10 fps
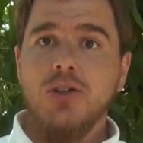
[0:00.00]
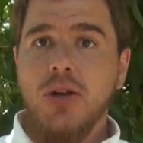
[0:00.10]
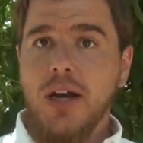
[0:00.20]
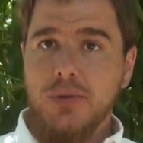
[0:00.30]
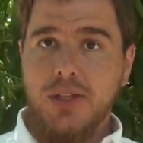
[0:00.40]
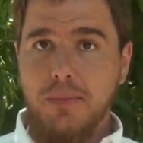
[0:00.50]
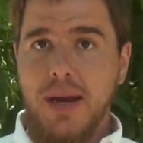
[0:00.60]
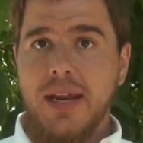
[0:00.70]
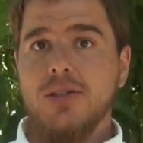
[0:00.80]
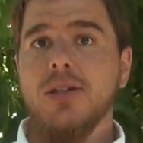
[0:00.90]
so it helps them
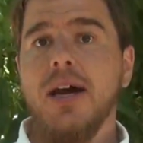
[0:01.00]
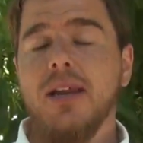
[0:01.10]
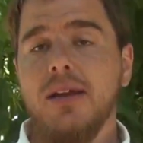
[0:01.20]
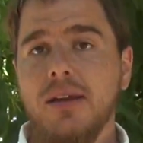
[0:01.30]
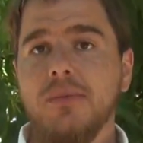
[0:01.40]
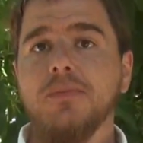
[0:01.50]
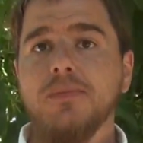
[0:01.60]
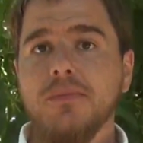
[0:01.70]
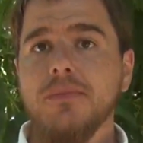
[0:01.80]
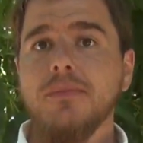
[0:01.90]
manage that and
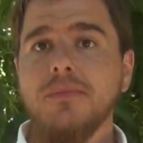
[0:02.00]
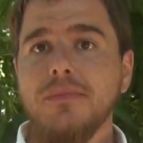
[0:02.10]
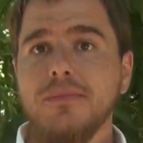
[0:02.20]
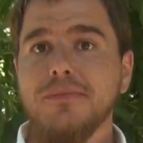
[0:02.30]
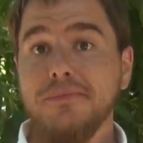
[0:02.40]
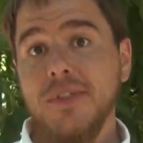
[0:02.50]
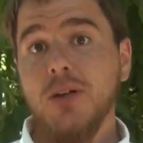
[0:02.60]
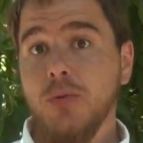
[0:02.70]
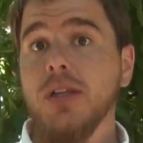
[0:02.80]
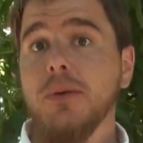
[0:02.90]

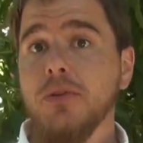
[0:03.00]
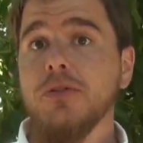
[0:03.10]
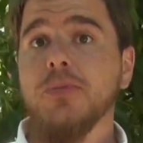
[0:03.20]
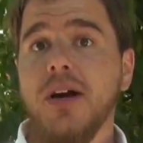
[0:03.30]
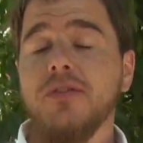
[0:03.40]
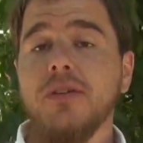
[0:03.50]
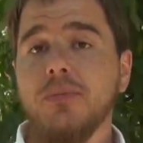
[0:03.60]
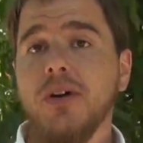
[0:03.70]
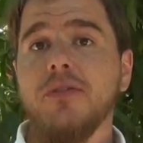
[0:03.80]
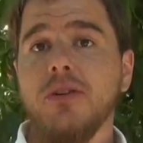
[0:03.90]
really improves profit,
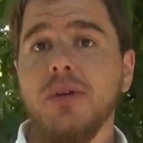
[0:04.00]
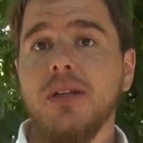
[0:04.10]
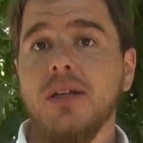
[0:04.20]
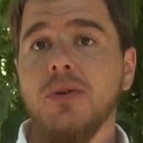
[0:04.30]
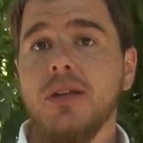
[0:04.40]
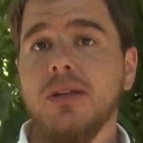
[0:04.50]
profitability with